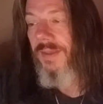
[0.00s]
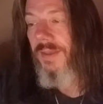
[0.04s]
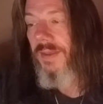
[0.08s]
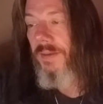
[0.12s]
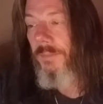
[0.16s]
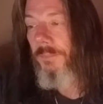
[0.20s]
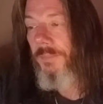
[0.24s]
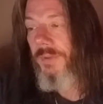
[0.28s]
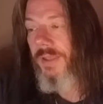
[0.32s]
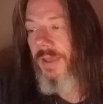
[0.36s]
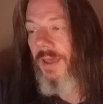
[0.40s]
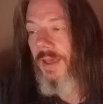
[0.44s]

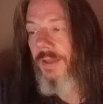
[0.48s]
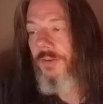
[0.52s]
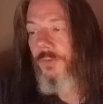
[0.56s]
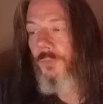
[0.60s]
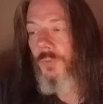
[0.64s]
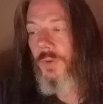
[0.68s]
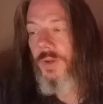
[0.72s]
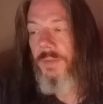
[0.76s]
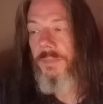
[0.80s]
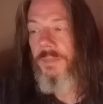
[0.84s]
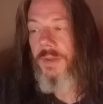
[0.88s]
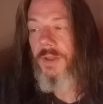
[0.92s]
But yeah, I just
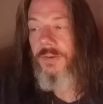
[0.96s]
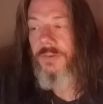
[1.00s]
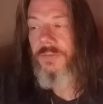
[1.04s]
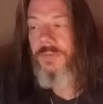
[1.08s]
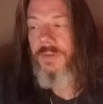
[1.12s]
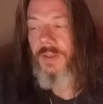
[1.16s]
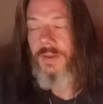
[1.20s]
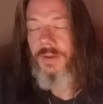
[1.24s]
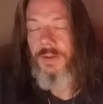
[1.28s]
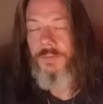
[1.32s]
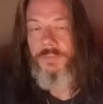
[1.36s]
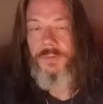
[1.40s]
wanted to mention
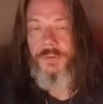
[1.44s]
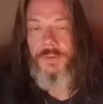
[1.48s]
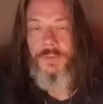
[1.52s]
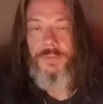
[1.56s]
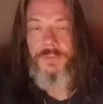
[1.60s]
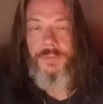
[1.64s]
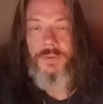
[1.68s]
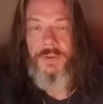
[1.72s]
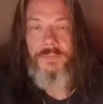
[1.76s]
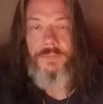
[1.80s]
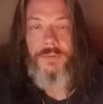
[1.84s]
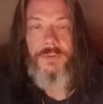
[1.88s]
that. And if you
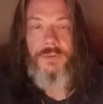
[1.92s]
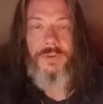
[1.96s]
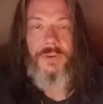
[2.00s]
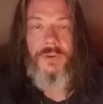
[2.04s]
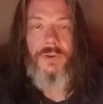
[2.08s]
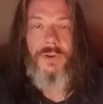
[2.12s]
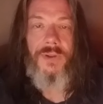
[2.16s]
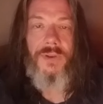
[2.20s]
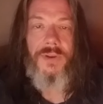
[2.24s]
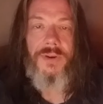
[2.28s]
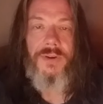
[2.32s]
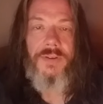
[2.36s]
do
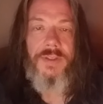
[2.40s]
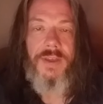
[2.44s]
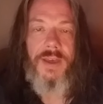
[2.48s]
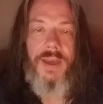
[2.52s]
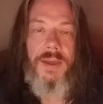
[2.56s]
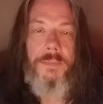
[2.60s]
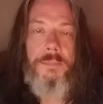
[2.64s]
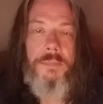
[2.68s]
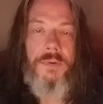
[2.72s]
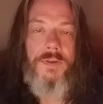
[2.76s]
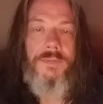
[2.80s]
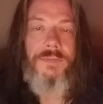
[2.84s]
know your
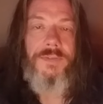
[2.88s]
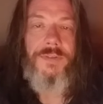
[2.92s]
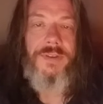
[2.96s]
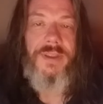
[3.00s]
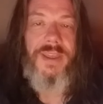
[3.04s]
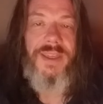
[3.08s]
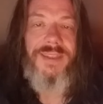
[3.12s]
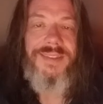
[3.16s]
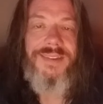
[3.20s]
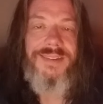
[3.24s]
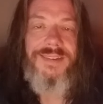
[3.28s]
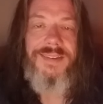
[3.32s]
type, or if you
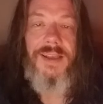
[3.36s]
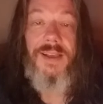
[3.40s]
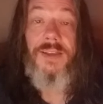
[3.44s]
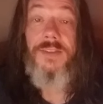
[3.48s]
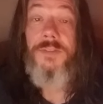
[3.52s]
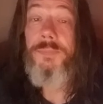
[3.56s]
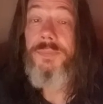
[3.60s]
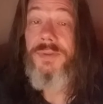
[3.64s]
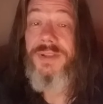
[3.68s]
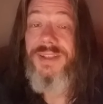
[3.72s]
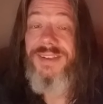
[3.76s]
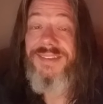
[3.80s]
take the
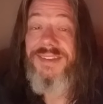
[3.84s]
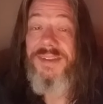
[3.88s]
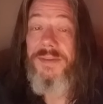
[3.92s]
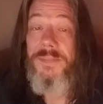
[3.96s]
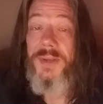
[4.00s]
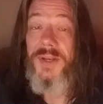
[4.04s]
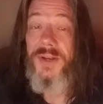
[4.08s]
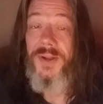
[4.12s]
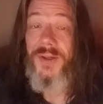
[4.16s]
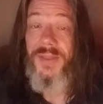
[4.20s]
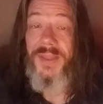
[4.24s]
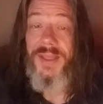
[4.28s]
test, please let me
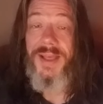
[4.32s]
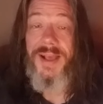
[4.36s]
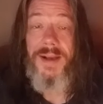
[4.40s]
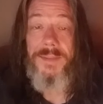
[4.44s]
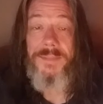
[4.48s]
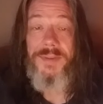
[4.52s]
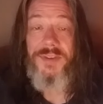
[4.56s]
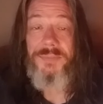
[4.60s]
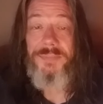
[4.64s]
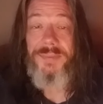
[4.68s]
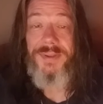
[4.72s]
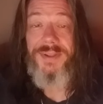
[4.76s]
know in the
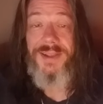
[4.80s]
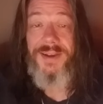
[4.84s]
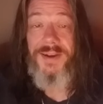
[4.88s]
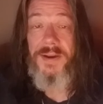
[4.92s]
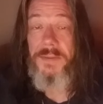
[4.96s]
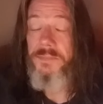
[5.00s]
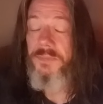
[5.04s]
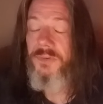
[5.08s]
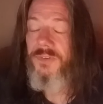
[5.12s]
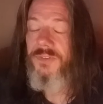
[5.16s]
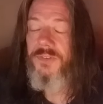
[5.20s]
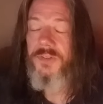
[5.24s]
comments below.
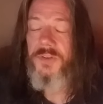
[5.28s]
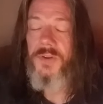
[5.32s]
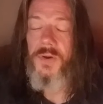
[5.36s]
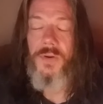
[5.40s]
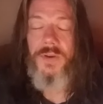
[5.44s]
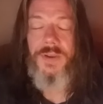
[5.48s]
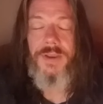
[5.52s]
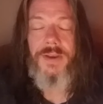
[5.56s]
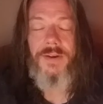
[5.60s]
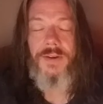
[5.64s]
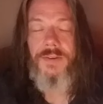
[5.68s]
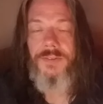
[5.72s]
I'm so
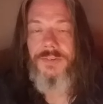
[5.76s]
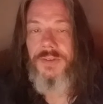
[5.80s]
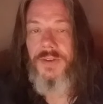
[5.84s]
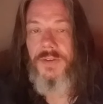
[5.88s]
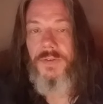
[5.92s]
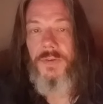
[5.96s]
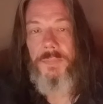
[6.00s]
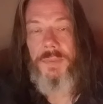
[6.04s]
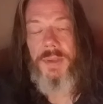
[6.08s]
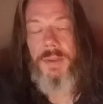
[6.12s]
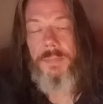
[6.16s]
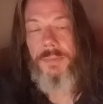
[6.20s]
curious to know
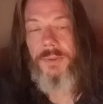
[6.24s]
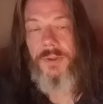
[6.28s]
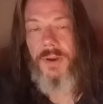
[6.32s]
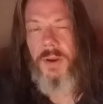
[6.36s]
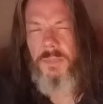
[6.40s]
what people are.